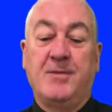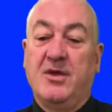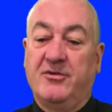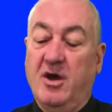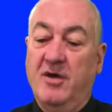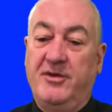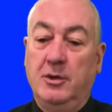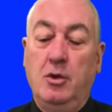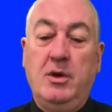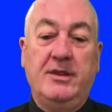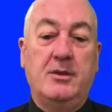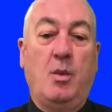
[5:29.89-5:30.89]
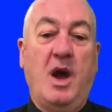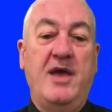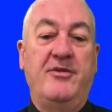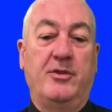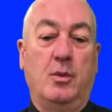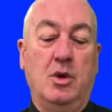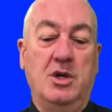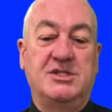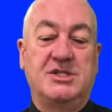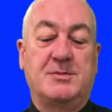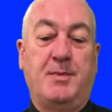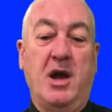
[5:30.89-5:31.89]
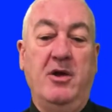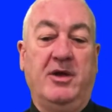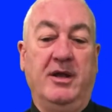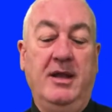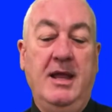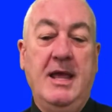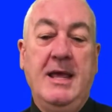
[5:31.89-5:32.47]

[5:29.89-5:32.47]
So if you look at the way that the words are spoken,